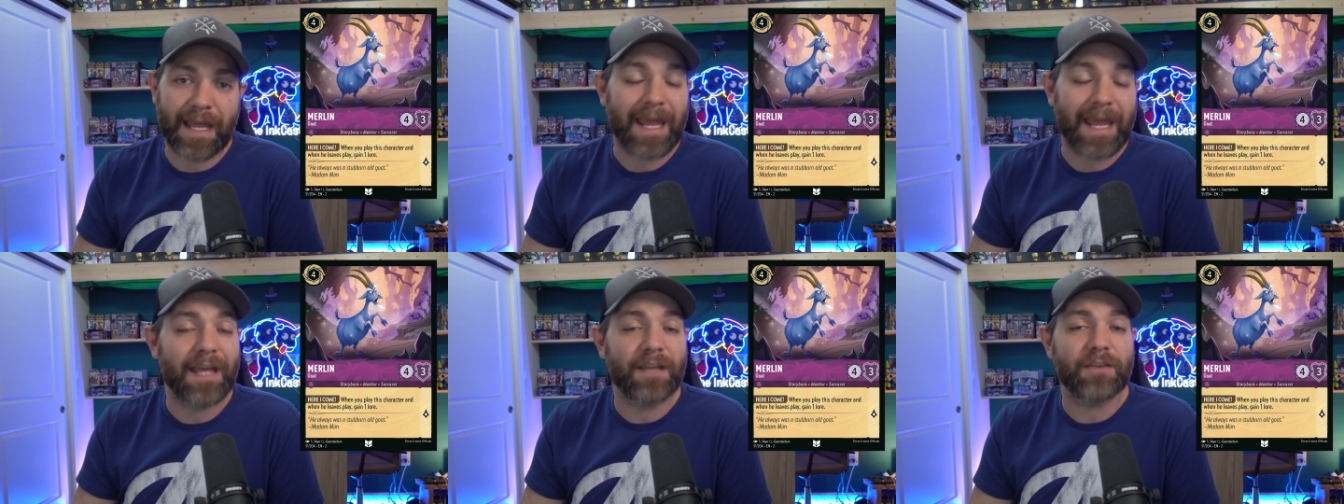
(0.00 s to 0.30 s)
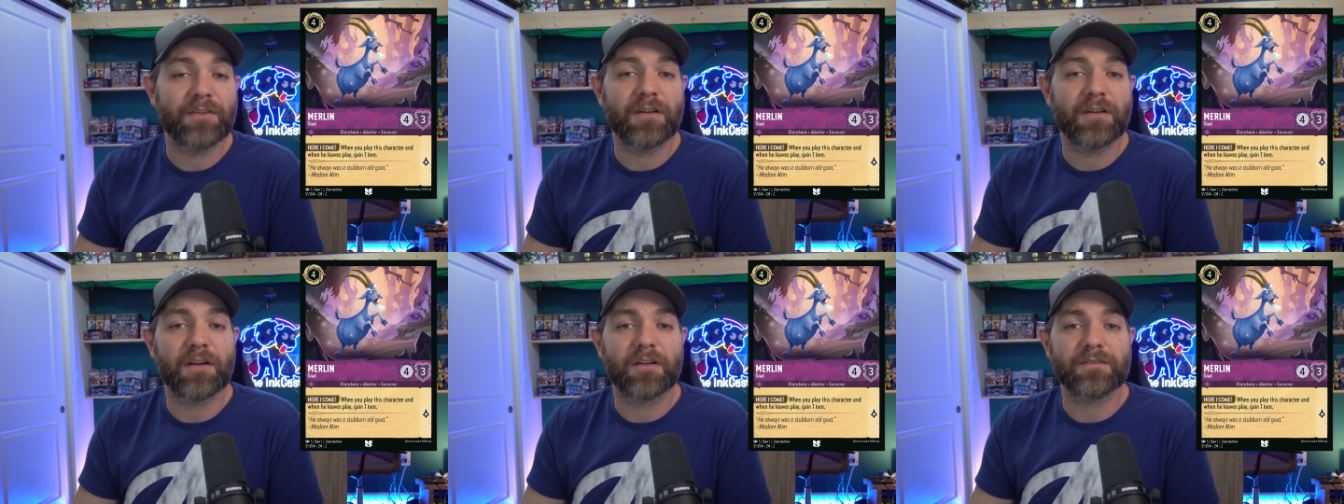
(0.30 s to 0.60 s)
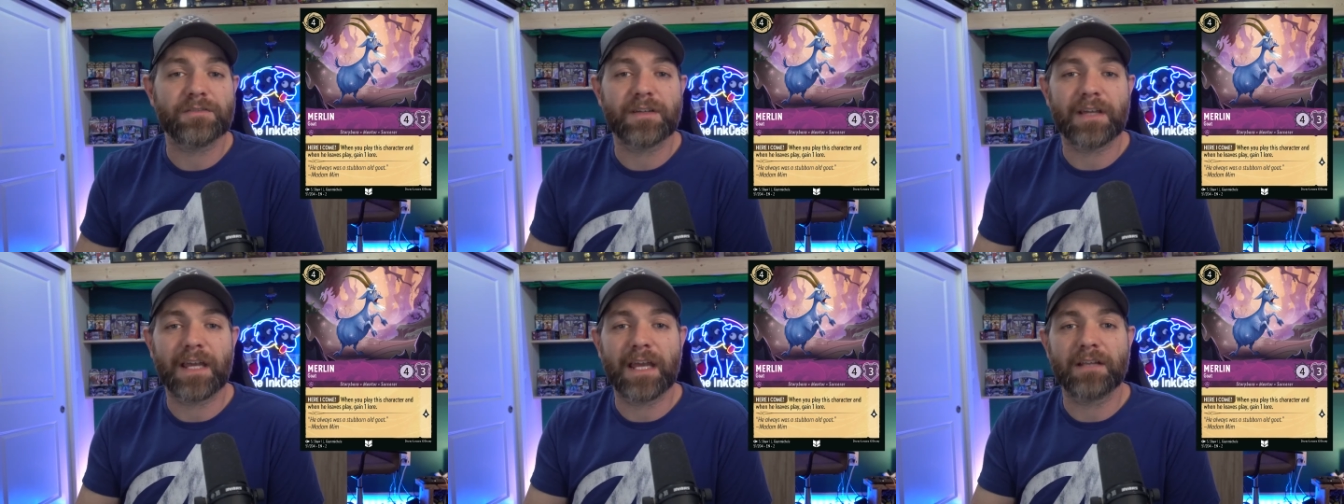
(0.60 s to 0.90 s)
and you can
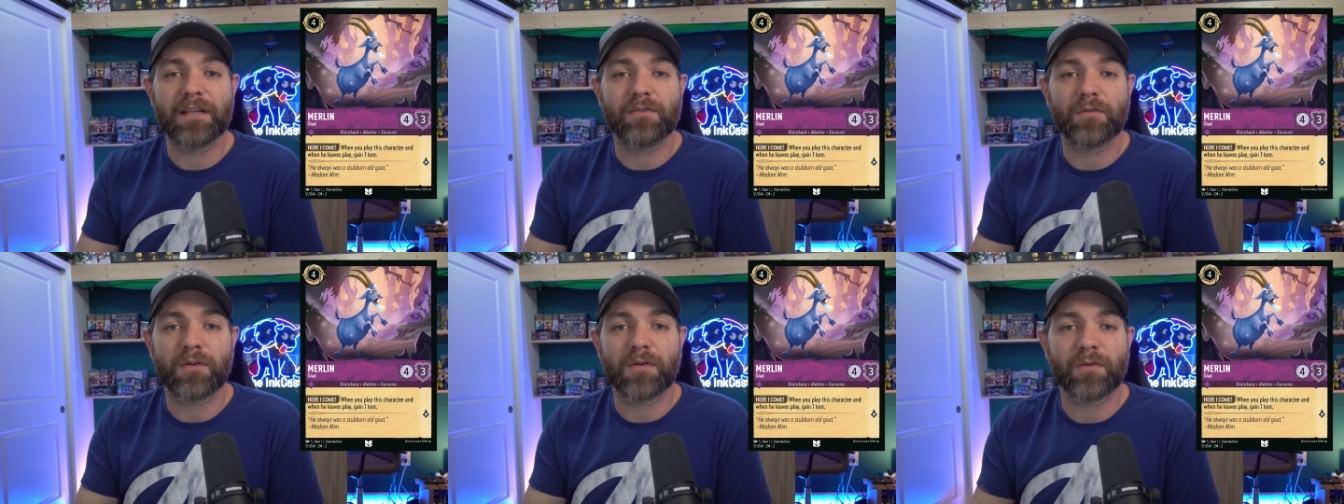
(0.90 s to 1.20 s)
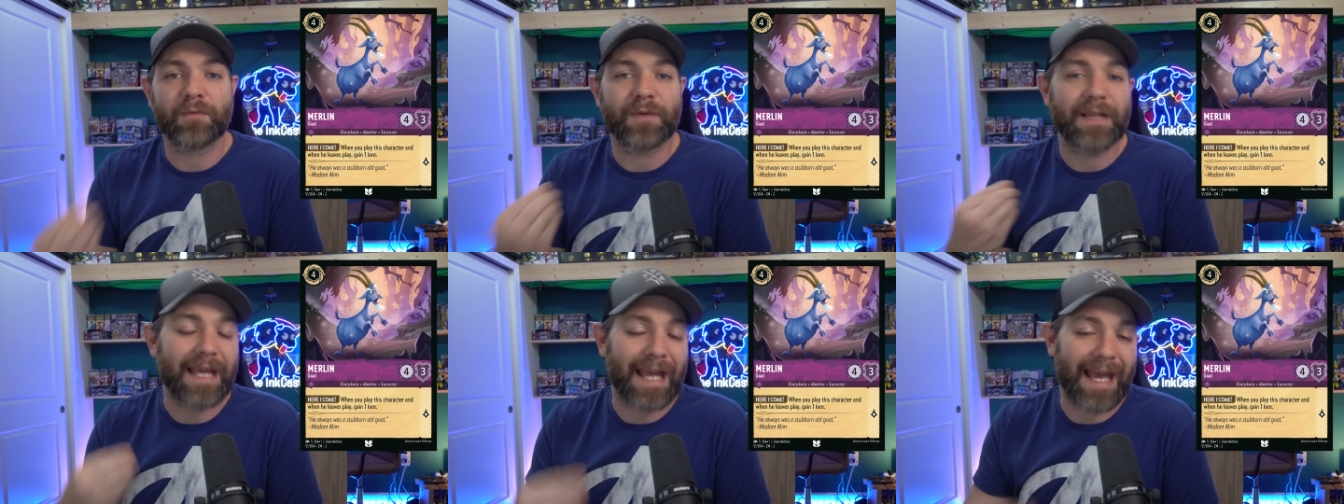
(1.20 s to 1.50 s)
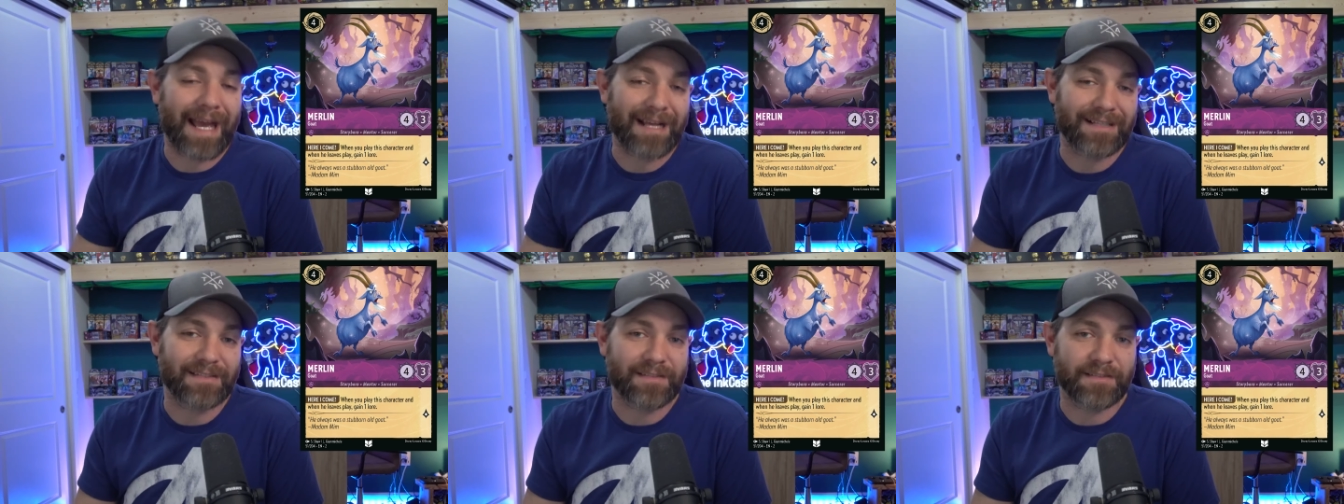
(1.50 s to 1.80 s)
also gain lore when he
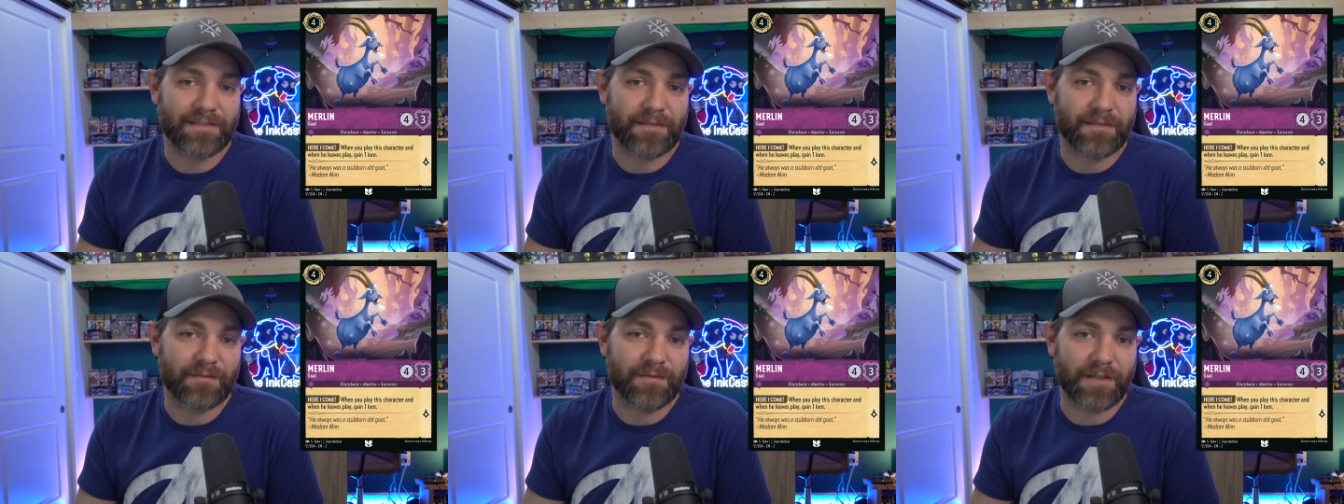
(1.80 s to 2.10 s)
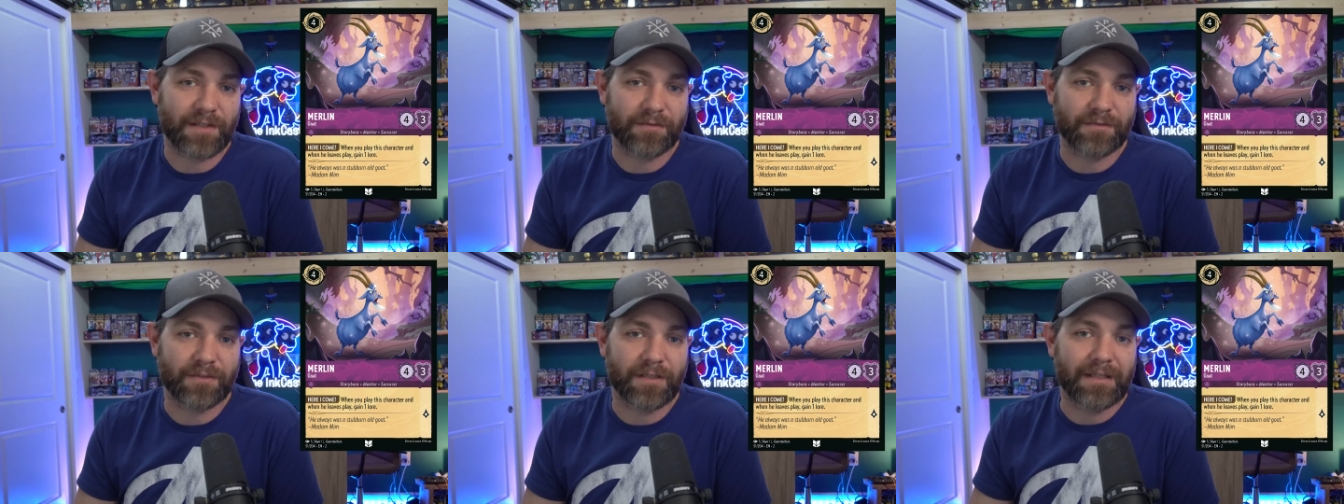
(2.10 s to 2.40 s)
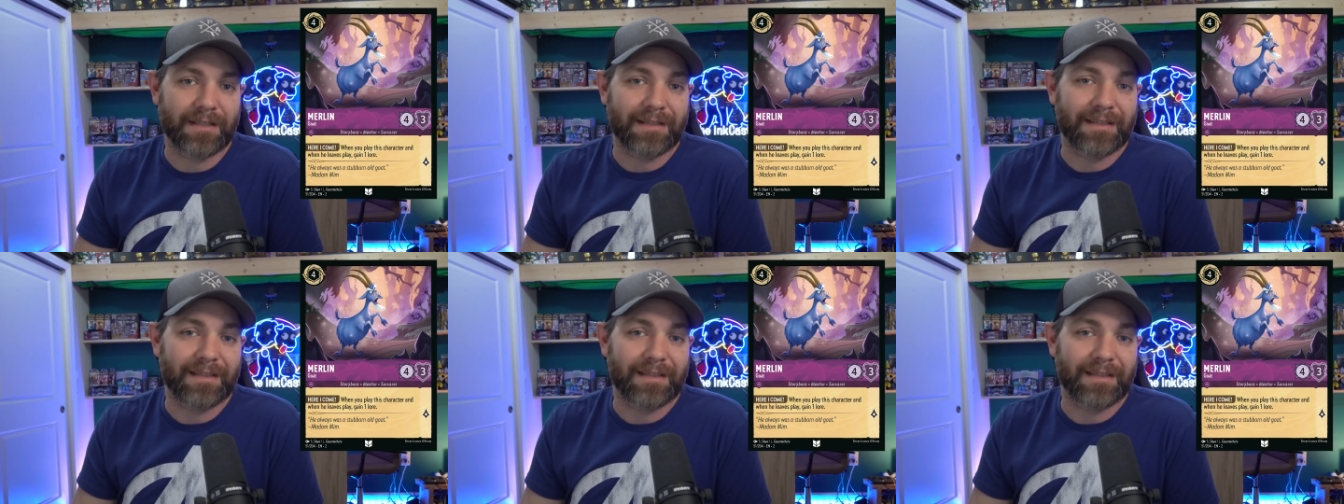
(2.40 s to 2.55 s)
exits the field.